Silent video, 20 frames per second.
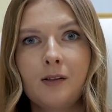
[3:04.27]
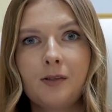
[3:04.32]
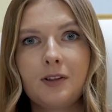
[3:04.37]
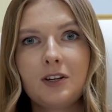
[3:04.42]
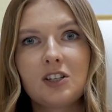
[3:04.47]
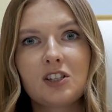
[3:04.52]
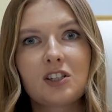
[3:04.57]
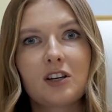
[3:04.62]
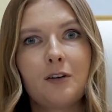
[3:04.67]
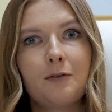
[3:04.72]

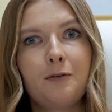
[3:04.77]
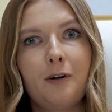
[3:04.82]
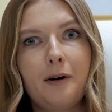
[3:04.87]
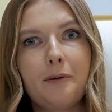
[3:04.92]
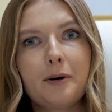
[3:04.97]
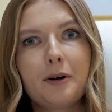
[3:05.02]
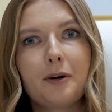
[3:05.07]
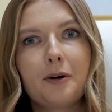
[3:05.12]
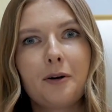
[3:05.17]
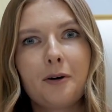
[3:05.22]
This is a
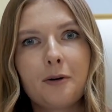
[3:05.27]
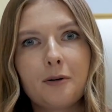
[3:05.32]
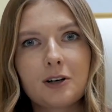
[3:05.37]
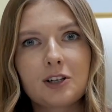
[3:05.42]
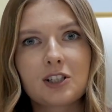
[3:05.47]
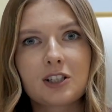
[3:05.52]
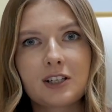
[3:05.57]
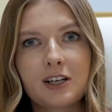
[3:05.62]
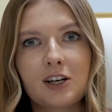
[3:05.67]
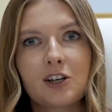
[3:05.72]
very
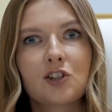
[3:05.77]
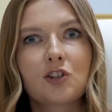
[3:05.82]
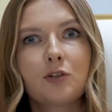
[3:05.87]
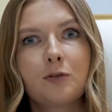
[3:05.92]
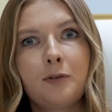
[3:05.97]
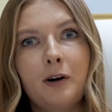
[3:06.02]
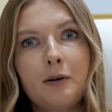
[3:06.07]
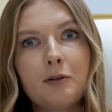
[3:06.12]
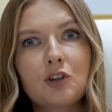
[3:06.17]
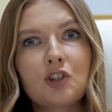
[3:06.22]
early stage,
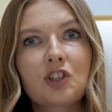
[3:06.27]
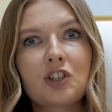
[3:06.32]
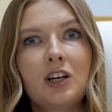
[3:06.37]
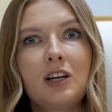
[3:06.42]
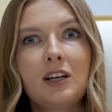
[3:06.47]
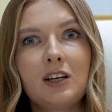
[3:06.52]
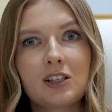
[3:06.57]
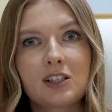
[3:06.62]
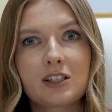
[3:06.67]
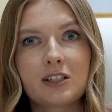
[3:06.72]
very
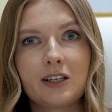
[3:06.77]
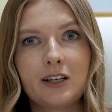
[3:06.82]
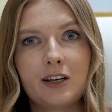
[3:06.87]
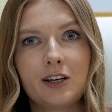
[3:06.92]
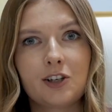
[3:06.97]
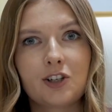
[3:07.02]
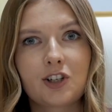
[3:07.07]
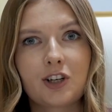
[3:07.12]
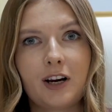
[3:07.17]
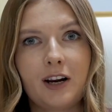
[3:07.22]
shaky
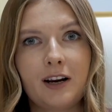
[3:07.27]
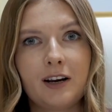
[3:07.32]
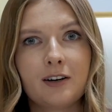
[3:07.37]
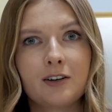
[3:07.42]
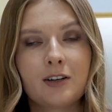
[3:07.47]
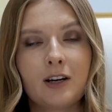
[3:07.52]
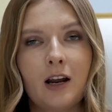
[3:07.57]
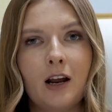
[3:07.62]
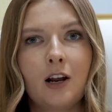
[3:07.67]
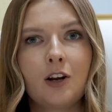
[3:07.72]
stage,
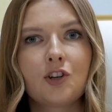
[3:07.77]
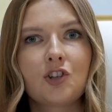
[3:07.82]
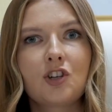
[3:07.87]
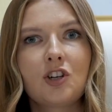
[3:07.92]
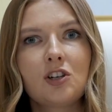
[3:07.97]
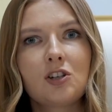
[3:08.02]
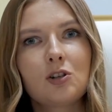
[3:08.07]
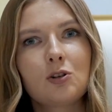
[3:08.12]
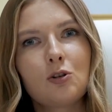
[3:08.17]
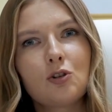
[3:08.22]
and
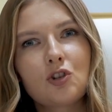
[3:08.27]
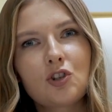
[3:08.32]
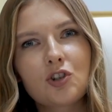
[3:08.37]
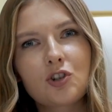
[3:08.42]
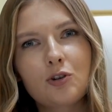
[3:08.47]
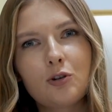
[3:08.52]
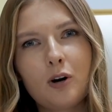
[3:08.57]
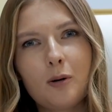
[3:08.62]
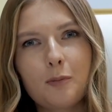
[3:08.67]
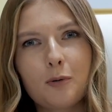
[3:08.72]
she is not
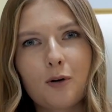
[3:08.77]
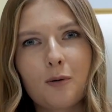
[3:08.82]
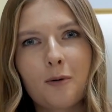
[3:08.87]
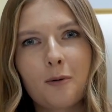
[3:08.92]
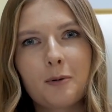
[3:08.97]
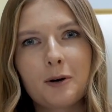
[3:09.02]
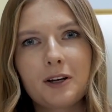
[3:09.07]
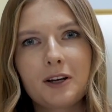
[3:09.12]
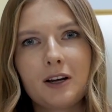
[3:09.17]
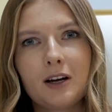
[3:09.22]
sure
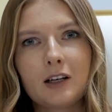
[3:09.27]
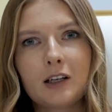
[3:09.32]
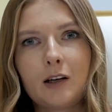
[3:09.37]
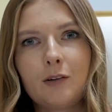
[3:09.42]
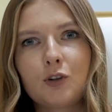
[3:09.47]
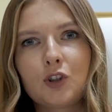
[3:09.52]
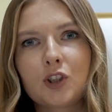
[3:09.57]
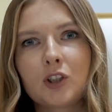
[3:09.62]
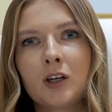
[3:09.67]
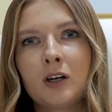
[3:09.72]
probably yet
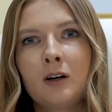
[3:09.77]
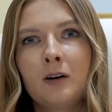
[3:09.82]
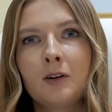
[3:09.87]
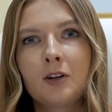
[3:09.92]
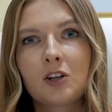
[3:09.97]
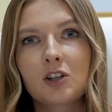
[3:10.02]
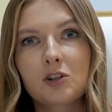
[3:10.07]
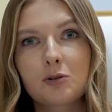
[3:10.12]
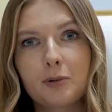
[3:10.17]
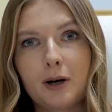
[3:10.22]
if she
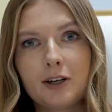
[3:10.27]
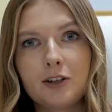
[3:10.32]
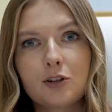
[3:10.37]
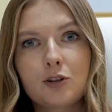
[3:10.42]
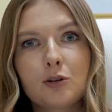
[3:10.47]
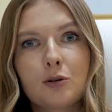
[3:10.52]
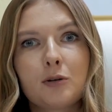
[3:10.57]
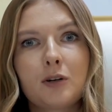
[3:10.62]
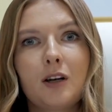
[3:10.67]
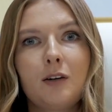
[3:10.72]
is ready
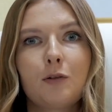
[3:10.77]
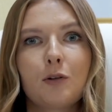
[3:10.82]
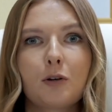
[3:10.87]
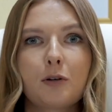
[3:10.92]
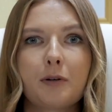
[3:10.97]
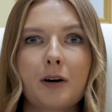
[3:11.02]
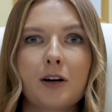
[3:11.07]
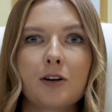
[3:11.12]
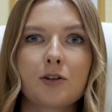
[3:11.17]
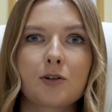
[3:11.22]
to leave
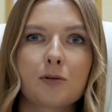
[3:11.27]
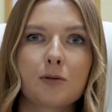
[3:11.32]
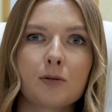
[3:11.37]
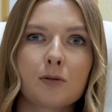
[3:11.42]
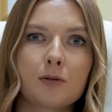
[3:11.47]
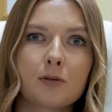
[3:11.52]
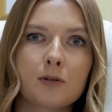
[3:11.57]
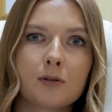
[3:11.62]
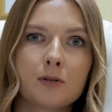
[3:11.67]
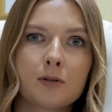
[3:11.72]
Ukraine
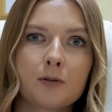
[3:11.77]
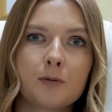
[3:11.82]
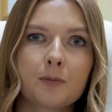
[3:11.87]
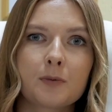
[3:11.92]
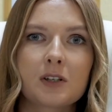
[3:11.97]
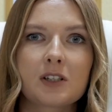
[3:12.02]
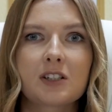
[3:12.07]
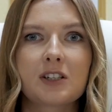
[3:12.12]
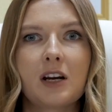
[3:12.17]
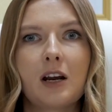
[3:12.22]

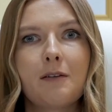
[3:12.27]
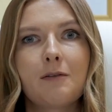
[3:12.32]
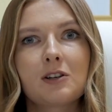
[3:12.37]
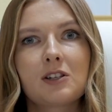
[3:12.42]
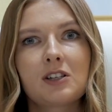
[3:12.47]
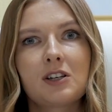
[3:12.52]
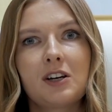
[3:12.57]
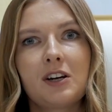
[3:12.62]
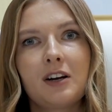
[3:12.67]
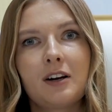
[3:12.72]
to stay
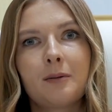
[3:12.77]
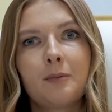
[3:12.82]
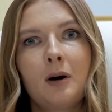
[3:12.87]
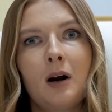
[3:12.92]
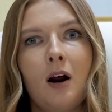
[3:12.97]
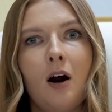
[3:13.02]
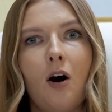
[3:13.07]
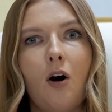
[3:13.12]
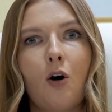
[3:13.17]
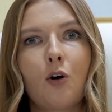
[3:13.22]
with him
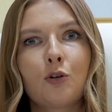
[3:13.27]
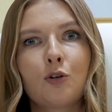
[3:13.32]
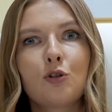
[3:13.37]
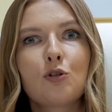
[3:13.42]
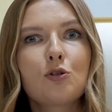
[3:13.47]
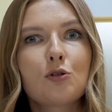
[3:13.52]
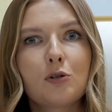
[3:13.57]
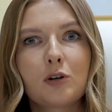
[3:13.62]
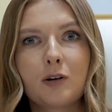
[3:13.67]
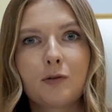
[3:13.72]
or
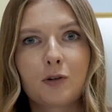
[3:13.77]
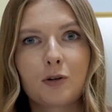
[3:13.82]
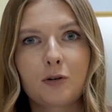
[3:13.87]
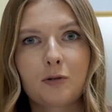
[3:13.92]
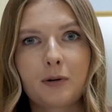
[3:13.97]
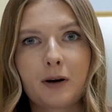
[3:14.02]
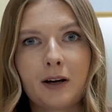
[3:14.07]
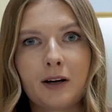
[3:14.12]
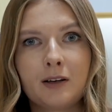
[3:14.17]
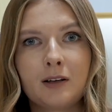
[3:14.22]
not to leave
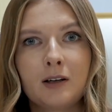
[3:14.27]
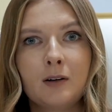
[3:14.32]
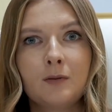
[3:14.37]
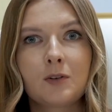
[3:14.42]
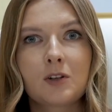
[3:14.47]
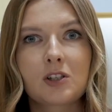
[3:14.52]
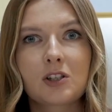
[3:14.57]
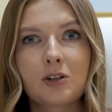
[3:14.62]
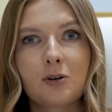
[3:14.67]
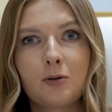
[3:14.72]
Ukraine.
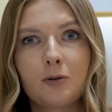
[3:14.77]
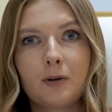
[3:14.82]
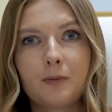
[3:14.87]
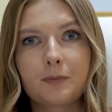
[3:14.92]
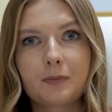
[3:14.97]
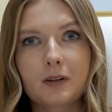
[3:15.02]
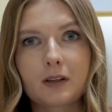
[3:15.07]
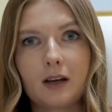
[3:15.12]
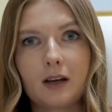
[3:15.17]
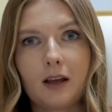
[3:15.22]
So
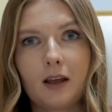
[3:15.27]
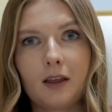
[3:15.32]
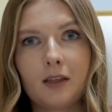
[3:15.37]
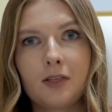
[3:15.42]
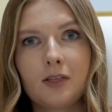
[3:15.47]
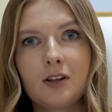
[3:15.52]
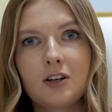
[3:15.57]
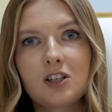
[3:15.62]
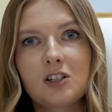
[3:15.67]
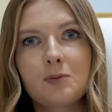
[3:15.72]

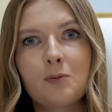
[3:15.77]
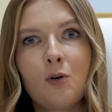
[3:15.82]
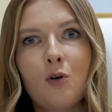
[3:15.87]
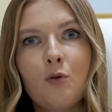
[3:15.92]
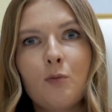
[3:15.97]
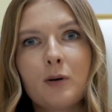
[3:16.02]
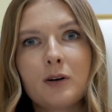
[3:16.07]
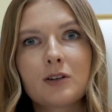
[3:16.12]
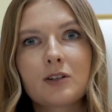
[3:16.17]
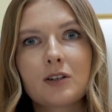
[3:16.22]
at this
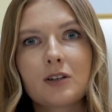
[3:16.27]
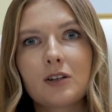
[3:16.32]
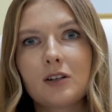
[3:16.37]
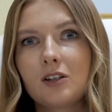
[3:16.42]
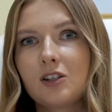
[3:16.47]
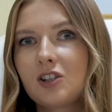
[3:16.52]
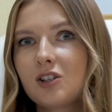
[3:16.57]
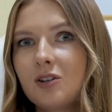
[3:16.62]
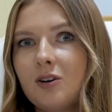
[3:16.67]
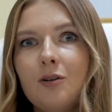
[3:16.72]
moment
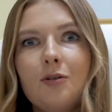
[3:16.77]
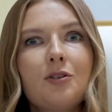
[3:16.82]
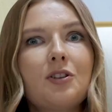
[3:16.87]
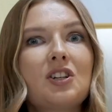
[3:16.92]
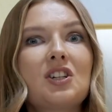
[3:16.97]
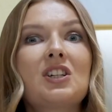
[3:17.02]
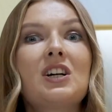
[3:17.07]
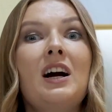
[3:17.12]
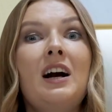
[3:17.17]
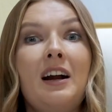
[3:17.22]
it's not
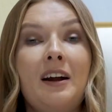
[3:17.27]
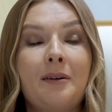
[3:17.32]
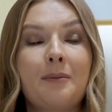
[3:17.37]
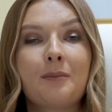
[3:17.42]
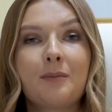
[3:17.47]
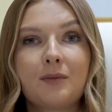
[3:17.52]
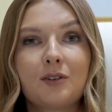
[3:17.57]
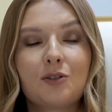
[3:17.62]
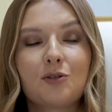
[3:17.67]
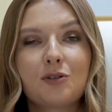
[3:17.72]
the
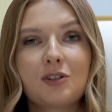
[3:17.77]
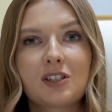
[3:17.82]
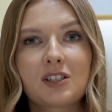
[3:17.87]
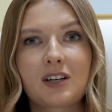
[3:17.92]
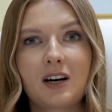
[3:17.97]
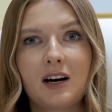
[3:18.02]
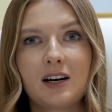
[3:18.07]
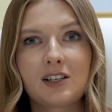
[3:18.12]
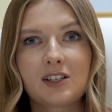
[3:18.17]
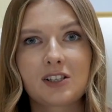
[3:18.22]
time to
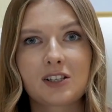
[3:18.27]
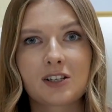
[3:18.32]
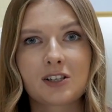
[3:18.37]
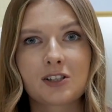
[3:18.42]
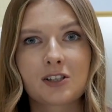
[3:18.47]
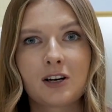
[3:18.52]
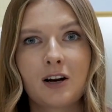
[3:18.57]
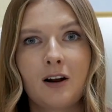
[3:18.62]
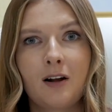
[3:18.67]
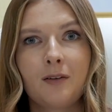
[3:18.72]
discuss
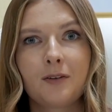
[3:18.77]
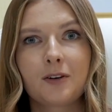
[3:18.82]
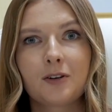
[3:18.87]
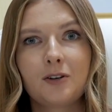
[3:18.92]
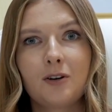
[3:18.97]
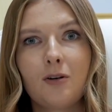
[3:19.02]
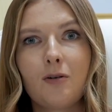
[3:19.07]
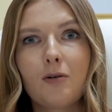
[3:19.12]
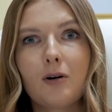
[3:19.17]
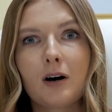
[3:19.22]
it. You
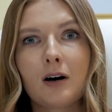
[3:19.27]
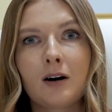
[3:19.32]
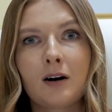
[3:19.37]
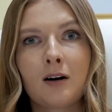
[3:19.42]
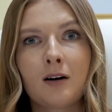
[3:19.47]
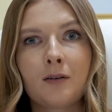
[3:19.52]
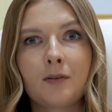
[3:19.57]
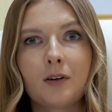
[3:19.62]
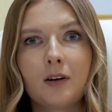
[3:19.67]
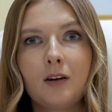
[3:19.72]
know,
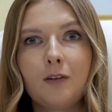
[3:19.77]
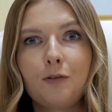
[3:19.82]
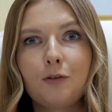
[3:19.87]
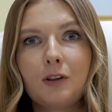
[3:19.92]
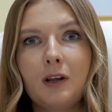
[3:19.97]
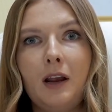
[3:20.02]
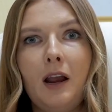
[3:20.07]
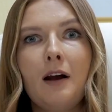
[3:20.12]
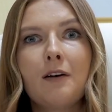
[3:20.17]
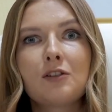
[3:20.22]
if
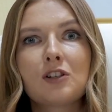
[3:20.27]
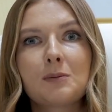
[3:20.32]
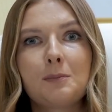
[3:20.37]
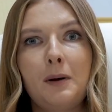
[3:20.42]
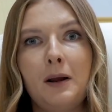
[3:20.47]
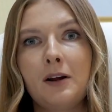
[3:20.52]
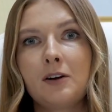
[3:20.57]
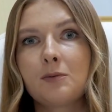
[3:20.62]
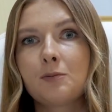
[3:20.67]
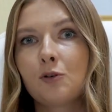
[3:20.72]
they have
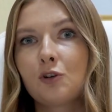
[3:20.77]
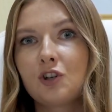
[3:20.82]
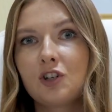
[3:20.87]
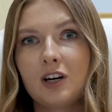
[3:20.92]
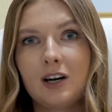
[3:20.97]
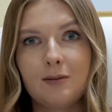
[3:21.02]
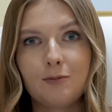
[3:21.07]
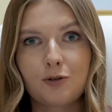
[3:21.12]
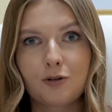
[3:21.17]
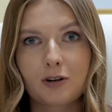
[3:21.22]
spent more
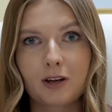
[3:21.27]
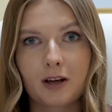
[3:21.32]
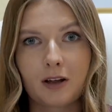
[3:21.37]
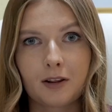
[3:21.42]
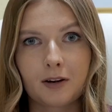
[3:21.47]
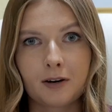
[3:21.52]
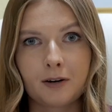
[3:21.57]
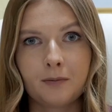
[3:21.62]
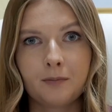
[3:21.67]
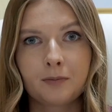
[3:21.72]
time
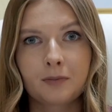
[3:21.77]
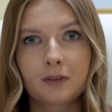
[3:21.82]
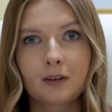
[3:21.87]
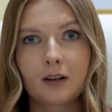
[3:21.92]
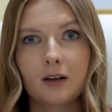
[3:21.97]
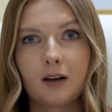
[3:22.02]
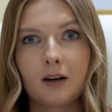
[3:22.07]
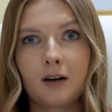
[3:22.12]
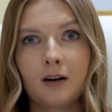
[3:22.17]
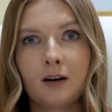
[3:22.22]
together,
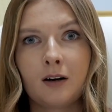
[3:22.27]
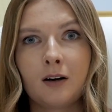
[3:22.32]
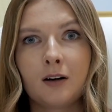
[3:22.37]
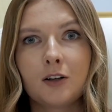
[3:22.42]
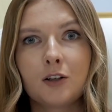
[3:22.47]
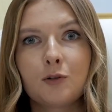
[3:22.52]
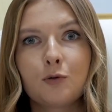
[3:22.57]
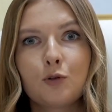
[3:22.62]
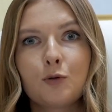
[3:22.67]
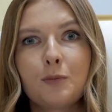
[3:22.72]

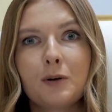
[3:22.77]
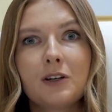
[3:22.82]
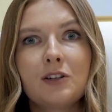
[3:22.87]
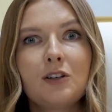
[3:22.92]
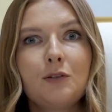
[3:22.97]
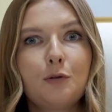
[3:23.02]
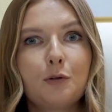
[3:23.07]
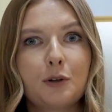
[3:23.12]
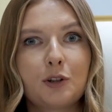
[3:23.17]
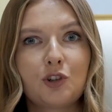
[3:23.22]
it would be a
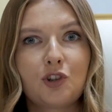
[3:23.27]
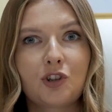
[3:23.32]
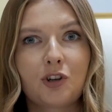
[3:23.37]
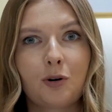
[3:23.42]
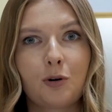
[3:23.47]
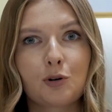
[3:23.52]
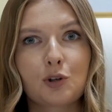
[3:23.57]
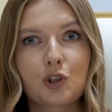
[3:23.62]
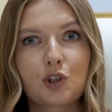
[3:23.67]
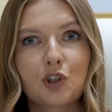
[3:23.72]
different
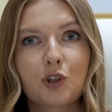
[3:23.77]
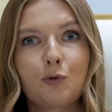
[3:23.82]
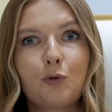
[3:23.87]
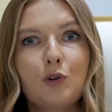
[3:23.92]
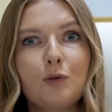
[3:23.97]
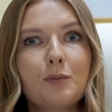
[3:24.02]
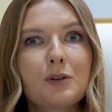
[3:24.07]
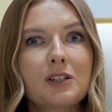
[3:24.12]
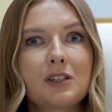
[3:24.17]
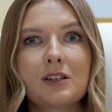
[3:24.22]
choice. She
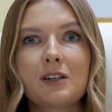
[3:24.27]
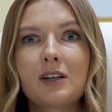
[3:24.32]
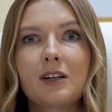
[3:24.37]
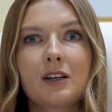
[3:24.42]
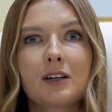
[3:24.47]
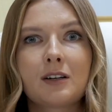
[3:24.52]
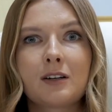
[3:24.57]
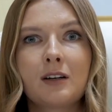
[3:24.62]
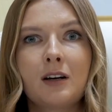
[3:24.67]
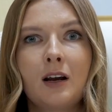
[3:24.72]
won't be
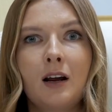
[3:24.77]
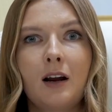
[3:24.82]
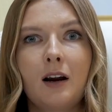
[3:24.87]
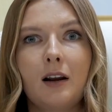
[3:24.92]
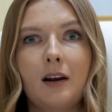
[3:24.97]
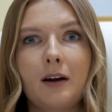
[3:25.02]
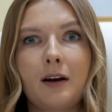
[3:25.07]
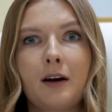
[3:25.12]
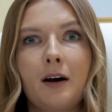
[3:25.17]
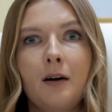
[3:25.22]
thinking
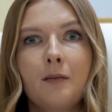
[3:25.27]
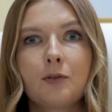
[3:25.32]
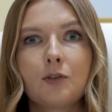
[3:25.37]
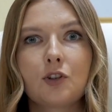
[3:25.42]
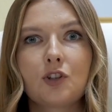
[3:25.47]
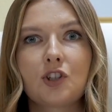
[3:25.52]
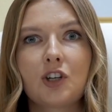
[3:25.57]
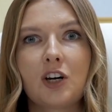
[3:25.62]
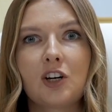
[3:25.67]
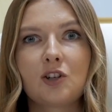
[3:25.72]
like,
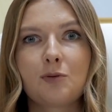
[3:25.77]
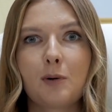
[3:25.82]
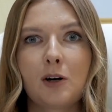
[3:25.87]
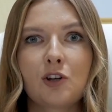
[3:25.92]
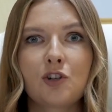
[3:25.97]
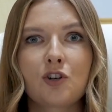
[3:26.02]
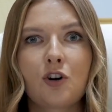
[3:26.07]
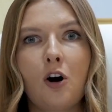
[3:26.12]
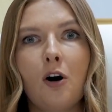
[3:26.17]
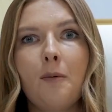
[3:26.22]
change
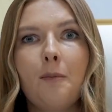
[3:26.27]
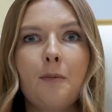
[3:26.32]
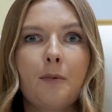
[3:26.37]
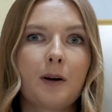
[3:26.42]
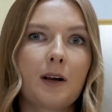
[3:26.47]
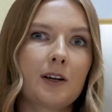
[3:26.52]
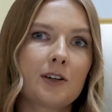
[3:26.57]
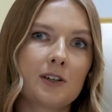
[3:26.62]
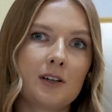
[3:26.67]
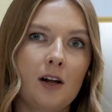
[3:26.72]
my job,
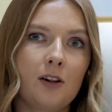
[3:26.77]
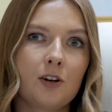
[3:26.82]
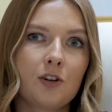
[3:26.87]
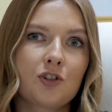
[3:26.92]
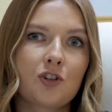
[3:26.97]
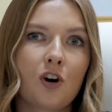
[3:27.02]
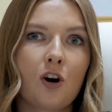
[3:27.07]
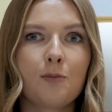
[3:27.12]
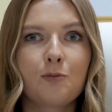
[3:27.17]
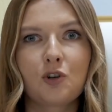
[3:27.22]
get another
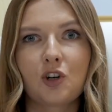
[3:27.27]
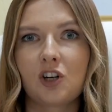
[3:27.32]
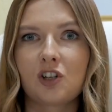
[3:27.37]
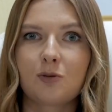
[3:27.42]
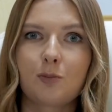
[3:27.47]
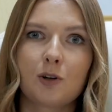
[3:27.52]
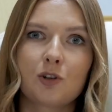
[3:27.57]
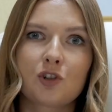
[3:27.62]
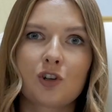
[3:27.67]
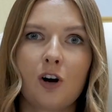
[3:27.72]
job,
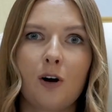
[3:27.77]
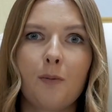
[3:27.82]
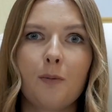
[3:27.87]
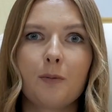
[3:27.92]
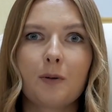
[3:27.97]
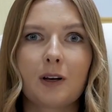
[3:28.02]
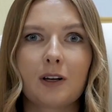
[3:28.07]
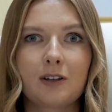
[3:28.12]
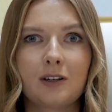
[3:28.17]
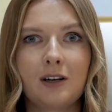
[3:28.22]
change my
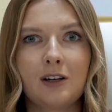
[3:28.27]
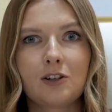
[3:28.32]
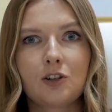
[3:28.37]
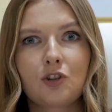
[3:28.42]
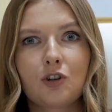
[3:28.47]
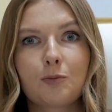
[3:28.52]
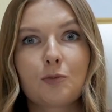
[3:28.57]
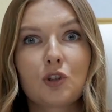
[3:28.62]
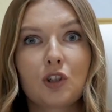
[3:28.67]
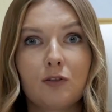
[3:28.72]
job, get another job.